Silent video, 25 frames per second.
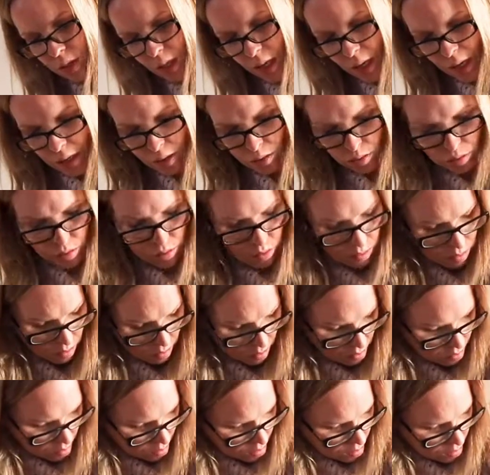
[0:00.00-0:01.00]
down
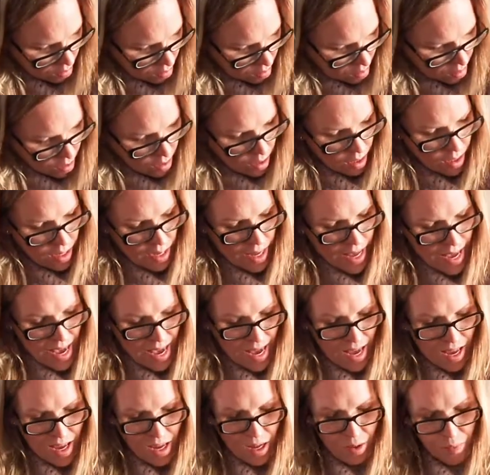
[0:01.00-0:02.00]

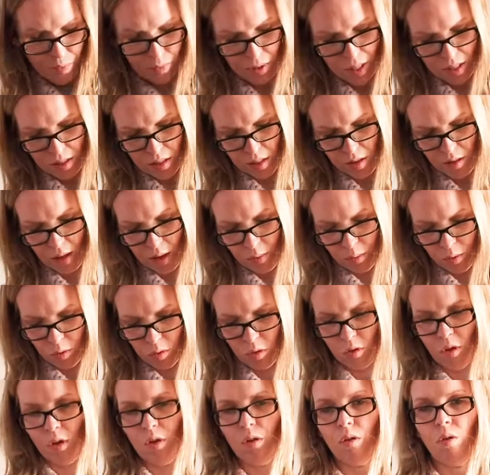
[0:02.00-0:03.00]
here, so that one
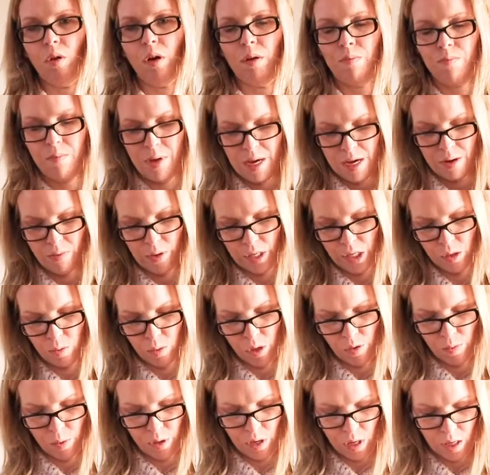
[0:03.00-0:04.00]
will grow quite big, which is
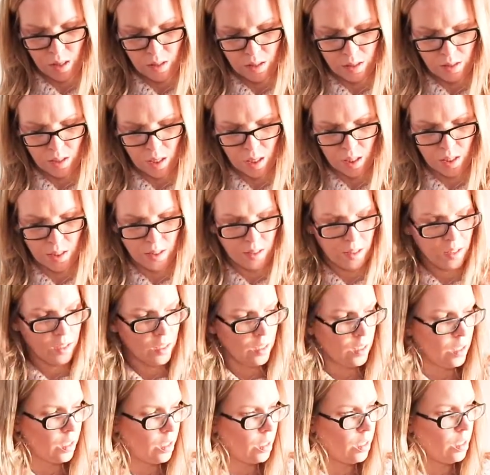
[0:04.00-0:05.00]
why I put it at the side so it
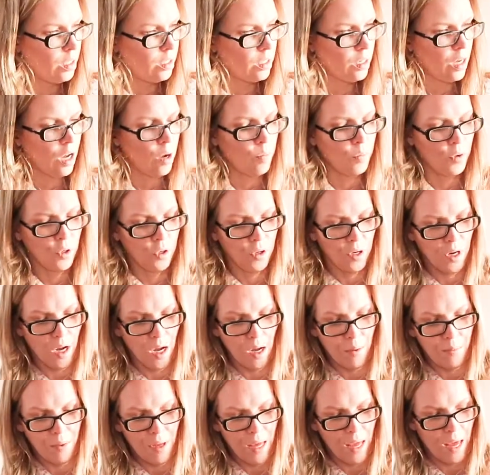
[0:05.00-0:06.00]
can come on
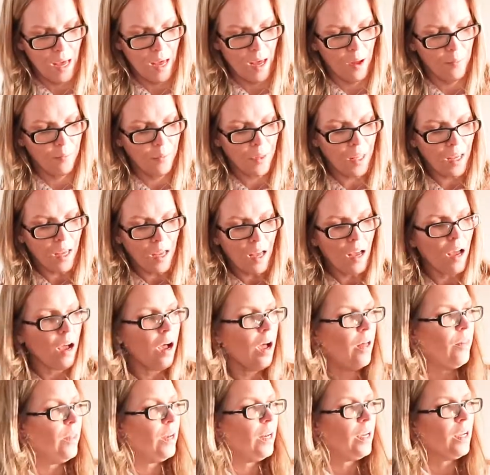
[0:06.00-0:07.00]
up here.
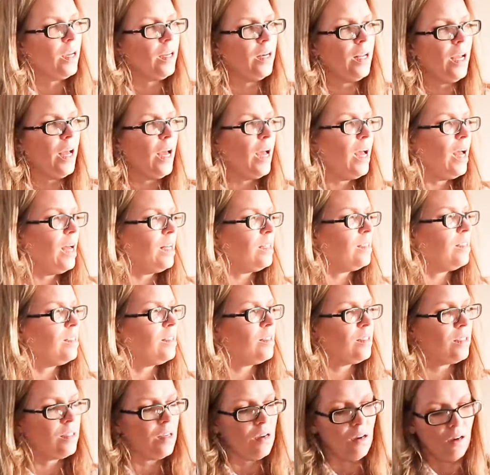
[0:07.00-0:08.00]
And then I'm going to
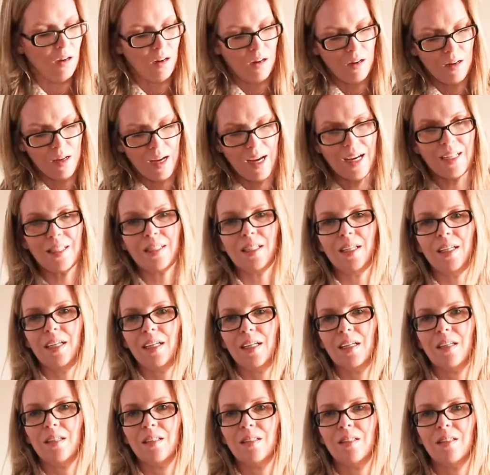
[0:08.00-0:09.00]
start
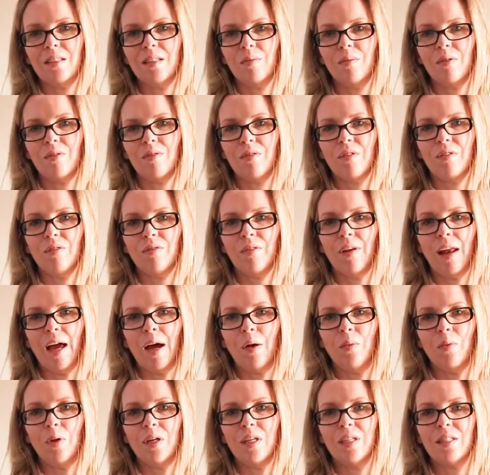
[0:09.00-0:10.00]
adding some of the
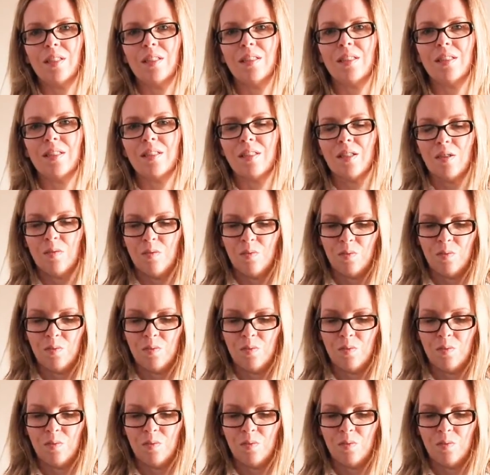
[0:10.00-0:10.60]
flowers.